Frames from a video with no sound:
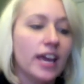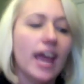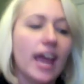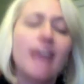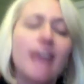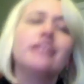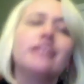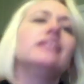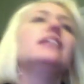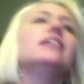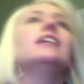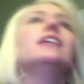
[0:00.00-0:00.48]

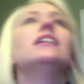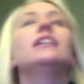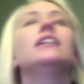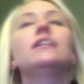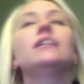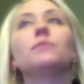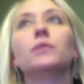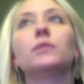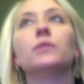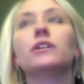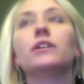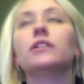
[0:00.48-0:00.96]
and then
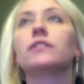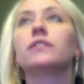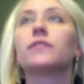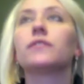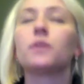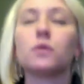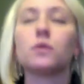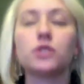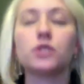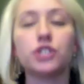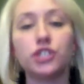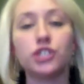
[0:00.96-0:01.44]
it would of
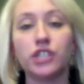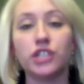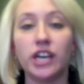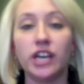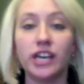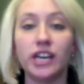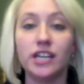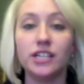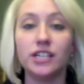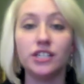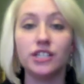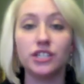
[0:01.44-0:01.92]
course
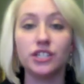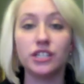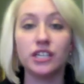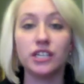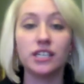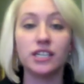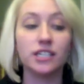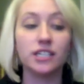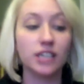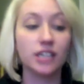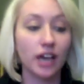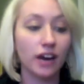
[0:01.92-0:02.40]
change
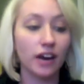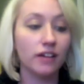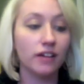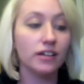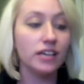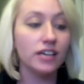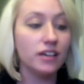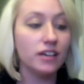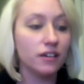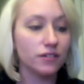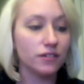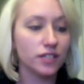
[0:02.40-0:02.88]
the entire
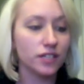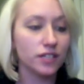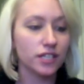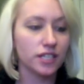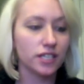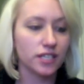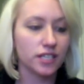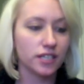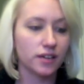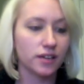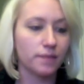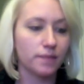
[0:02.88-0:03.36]

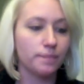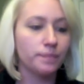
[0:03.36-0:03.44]
ecosystem